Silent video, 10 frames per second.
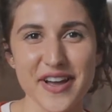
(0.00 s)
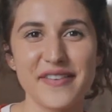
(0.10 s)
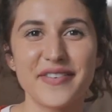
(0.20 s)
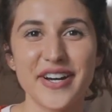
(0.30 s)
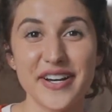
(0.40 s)

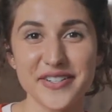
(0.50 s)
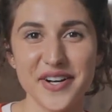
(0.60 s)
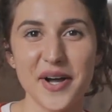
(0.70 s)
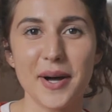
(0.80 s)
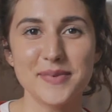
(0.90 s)
of our
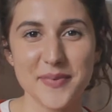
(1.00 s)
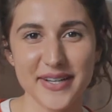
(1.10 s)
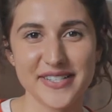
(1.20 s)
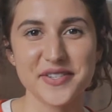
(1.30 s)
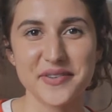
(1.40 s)
Aircall
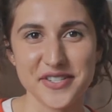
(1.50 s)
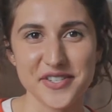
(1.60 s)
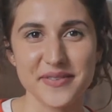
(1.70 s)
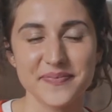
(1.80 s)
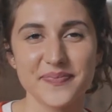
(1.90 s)
HubSpot integration.